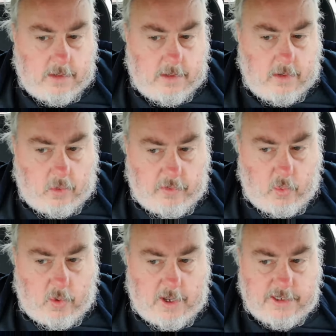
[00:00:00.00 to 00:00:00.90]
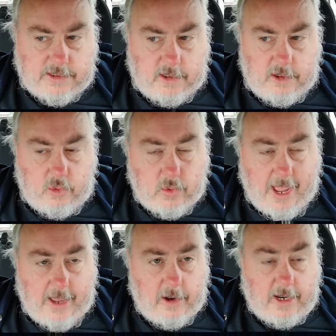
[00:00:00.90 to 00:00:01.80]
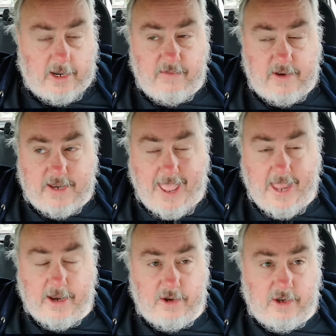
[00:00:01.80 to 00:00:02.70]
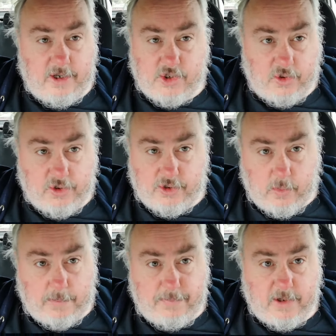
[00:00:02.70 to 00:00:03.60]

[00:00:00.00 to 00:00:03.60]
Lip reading: Otherwise, you cannot, and even then, you shouldn't do it,